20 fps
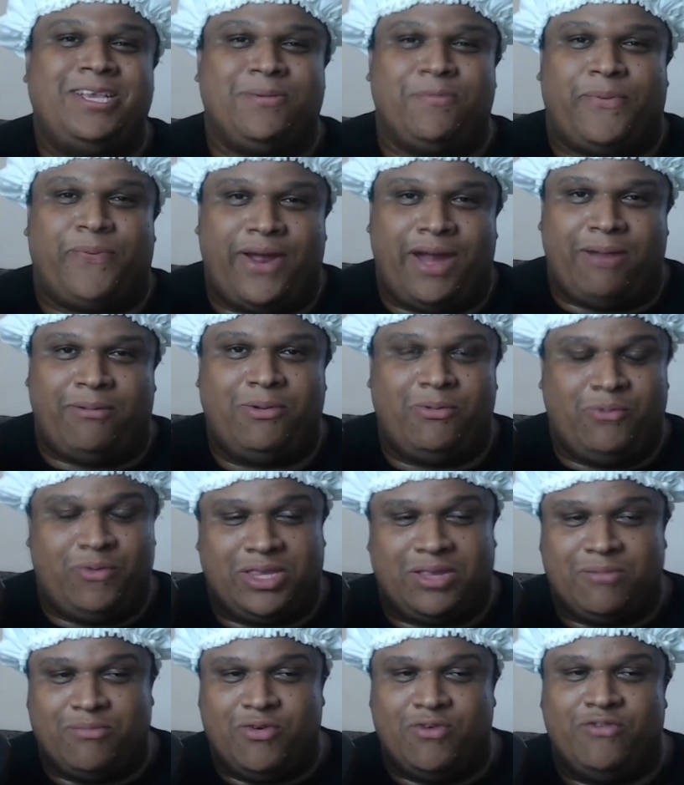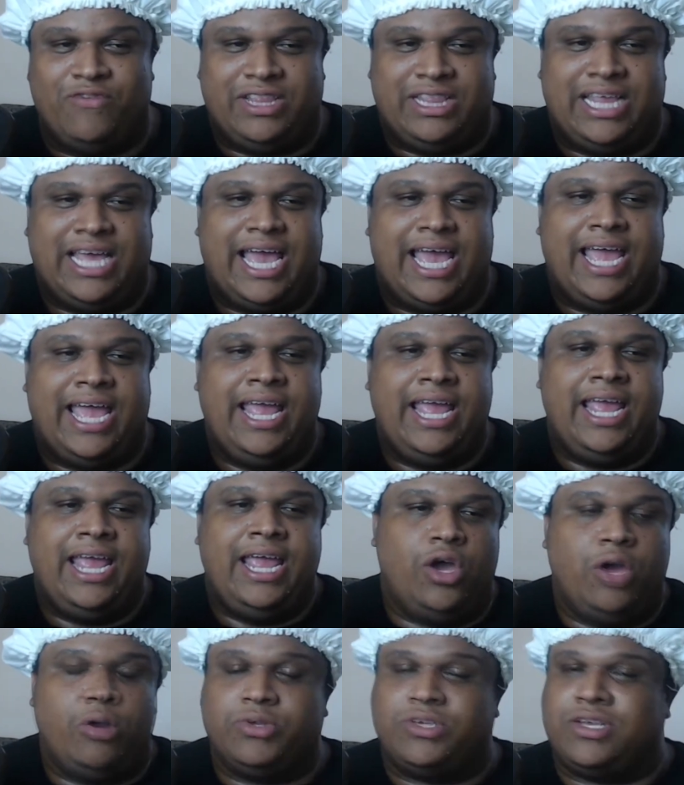major problem with the movie, that, you
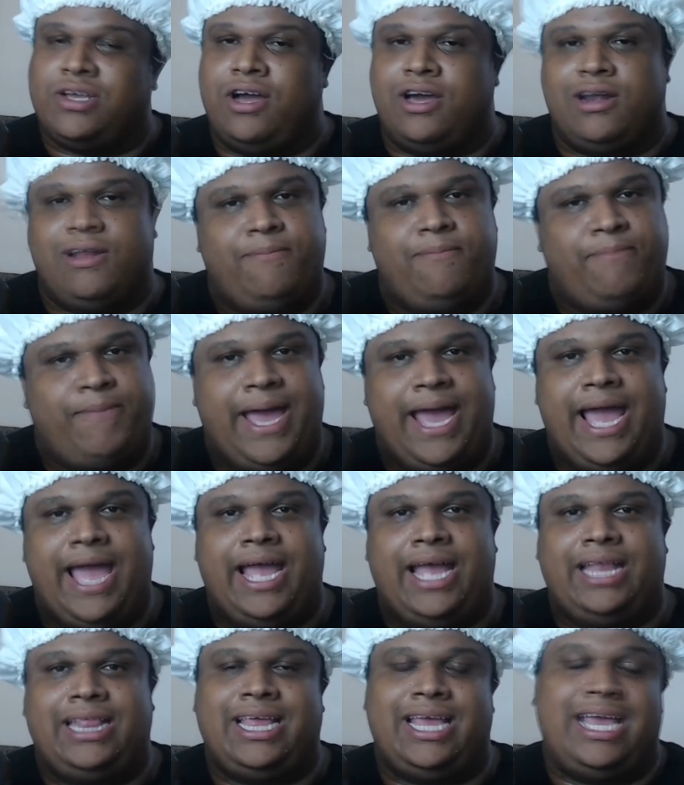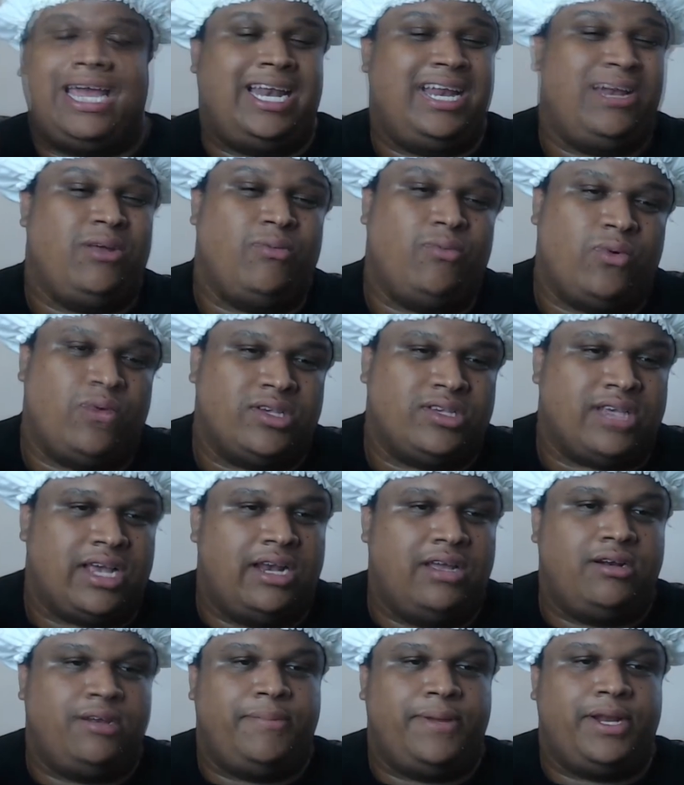know, it was cut up bad, the editing was
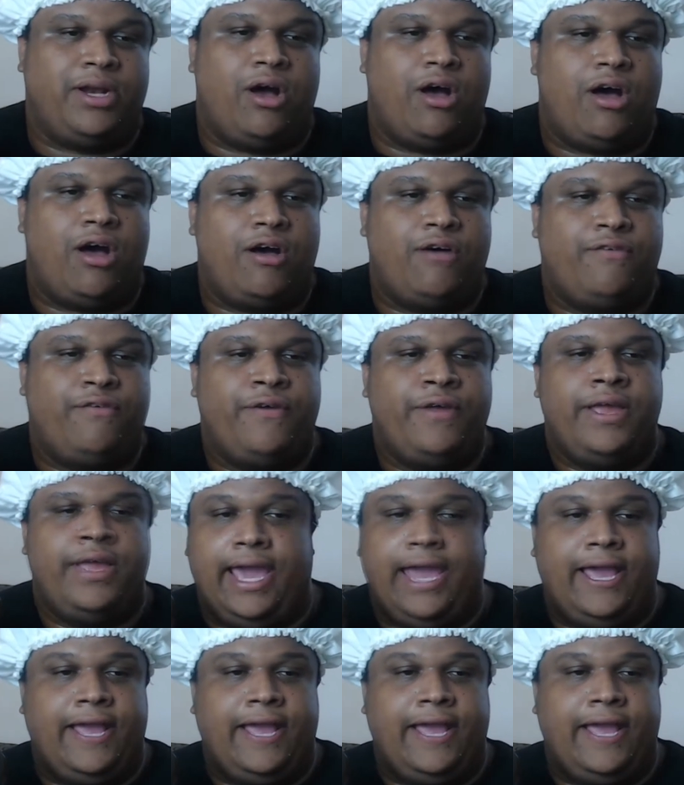a little bit off,